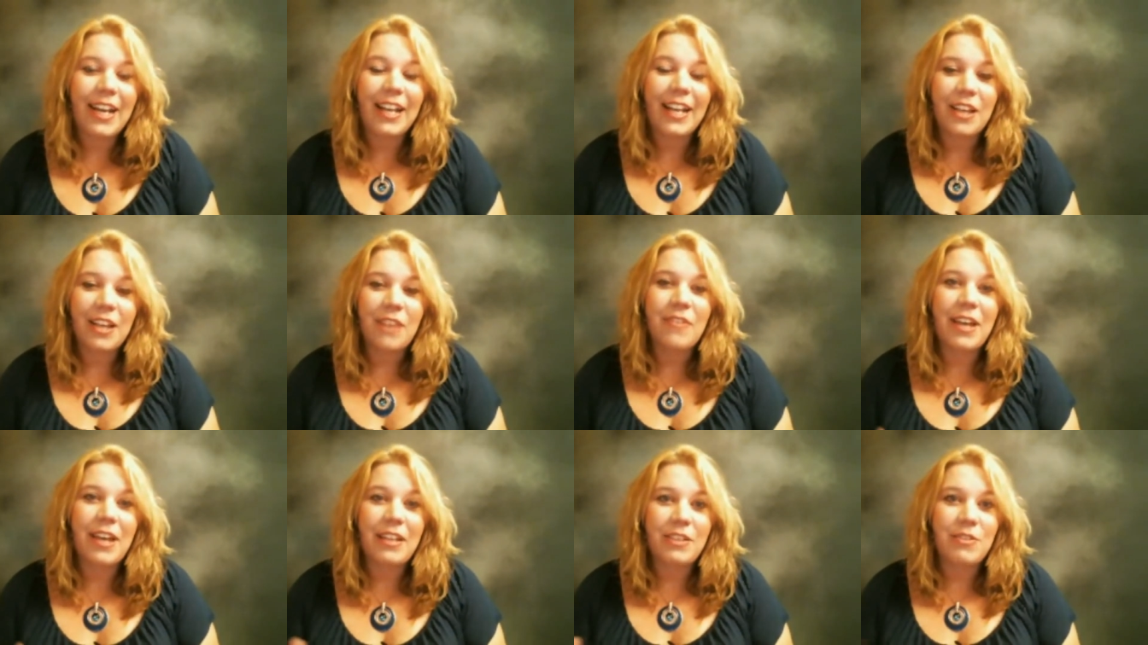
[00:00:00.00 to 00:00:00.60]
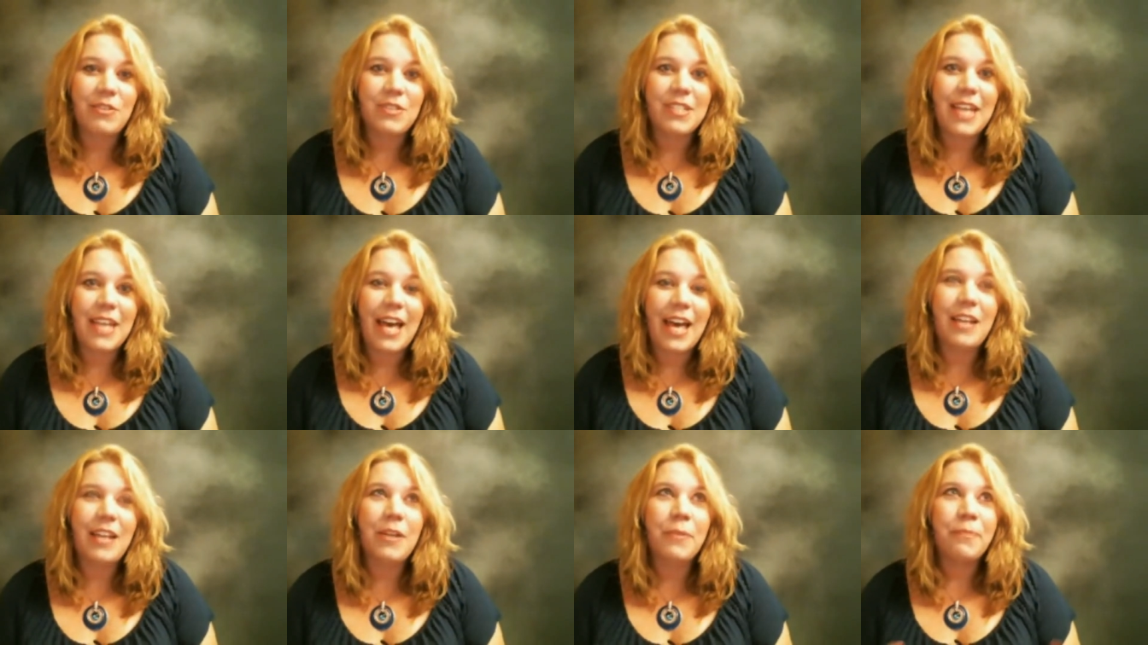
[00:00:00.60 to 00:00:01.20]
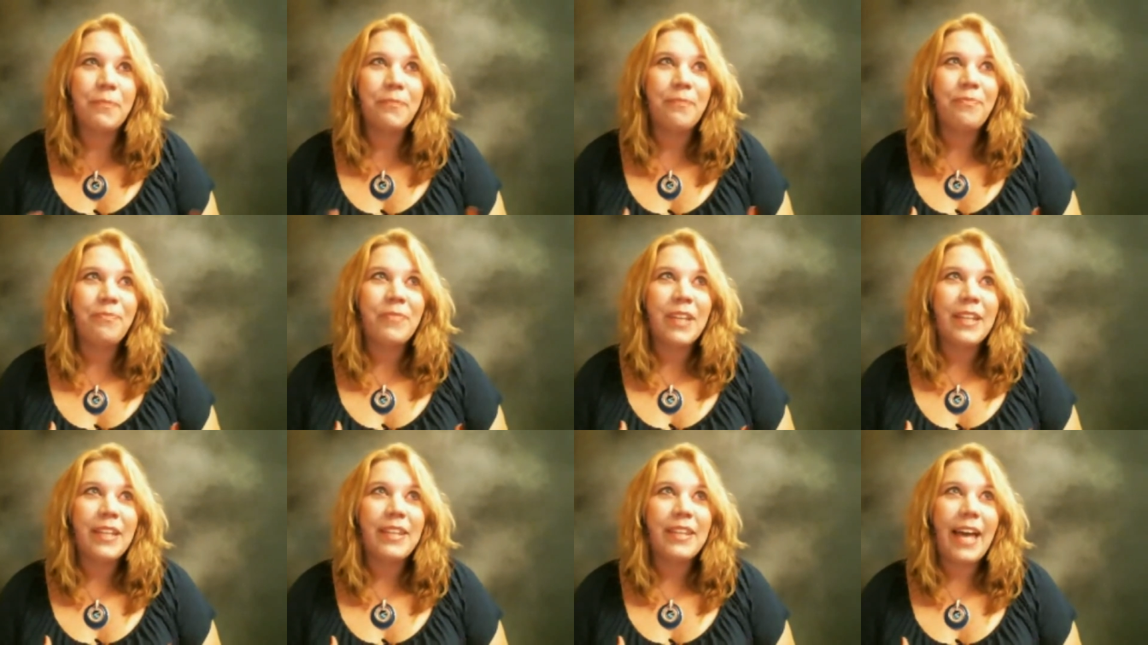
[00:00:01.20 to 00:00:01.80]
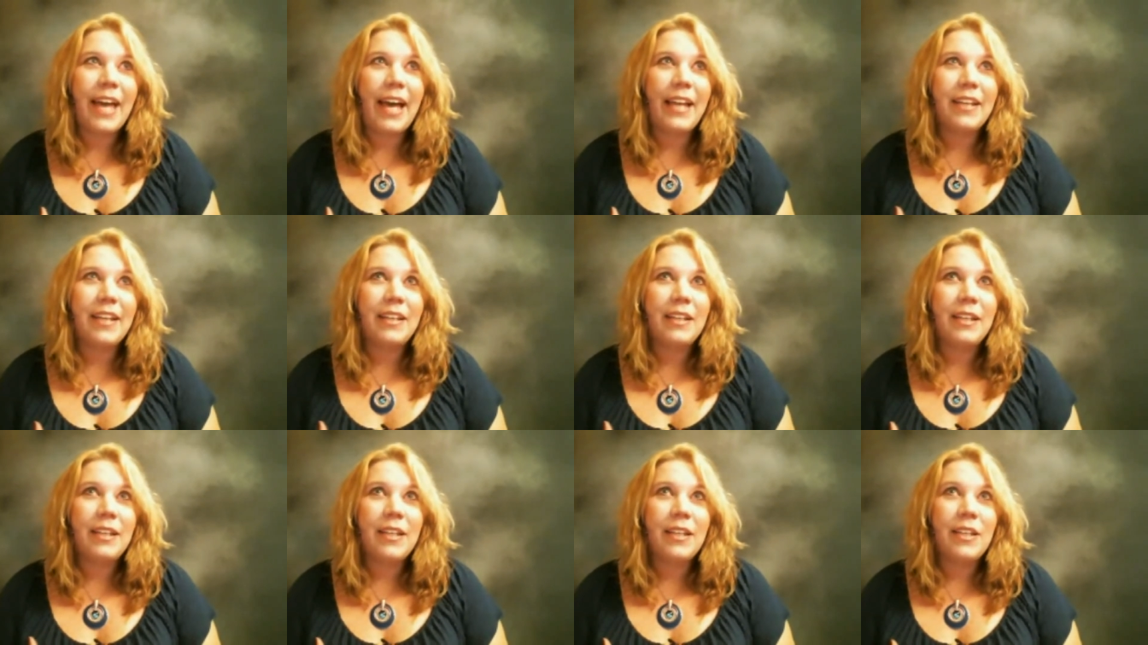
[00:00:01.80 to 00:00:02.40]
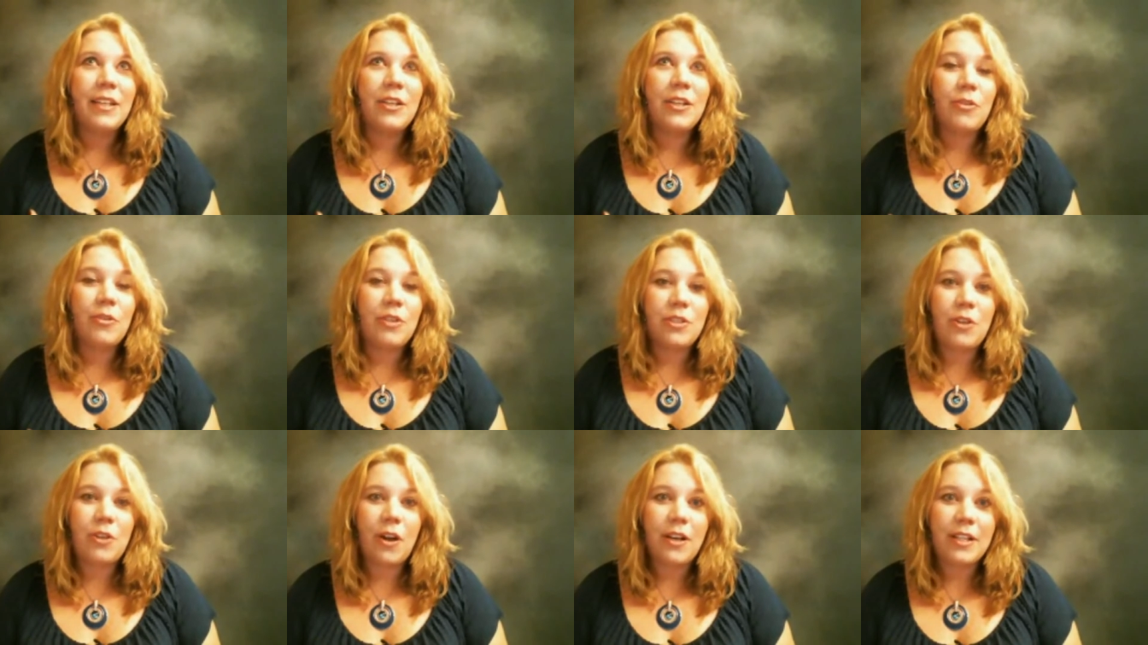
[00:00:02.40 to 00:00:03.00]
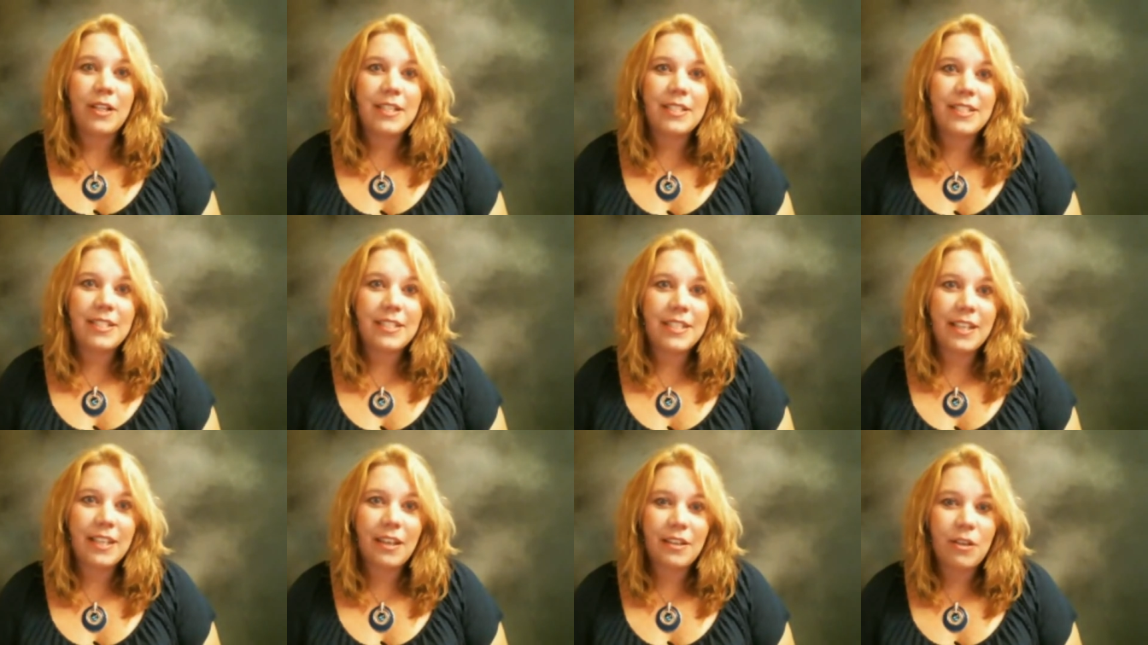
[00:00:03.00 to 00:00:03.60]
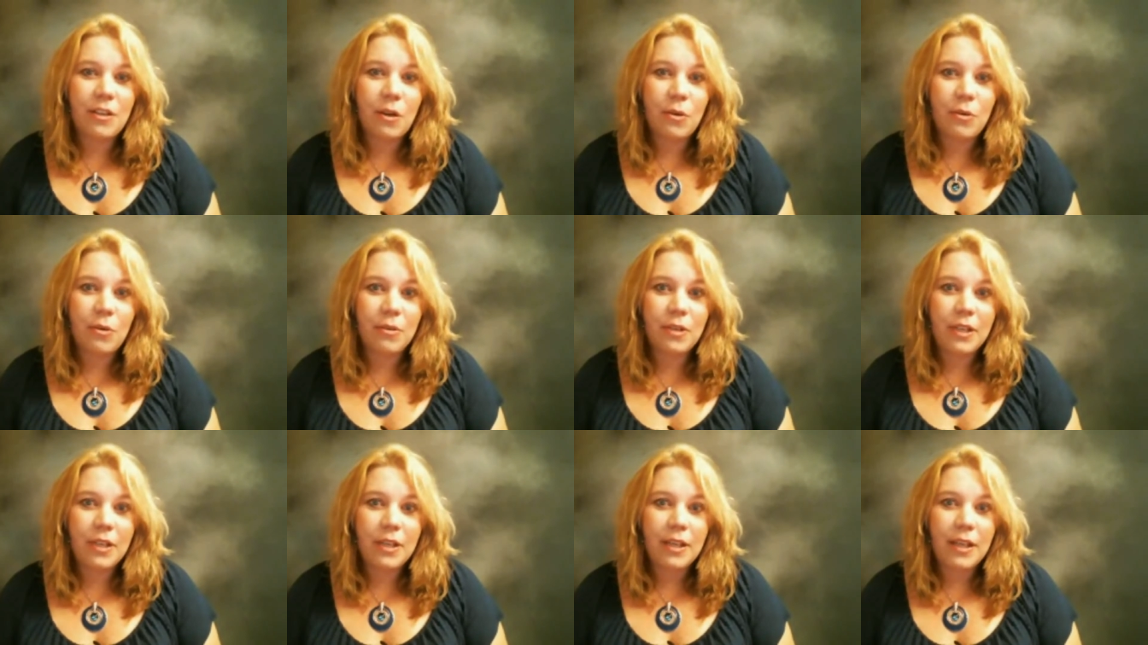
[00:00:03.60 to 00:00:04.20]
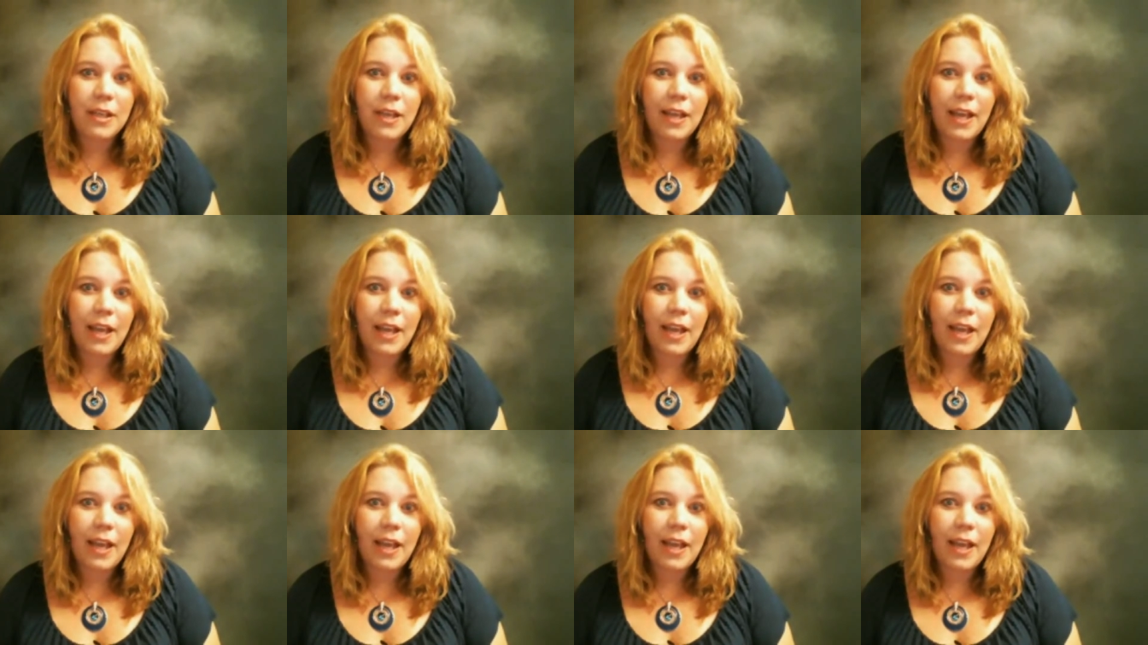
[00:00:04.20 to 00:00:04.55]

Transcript: And I love how you said that, you know, the darkness is the unknown,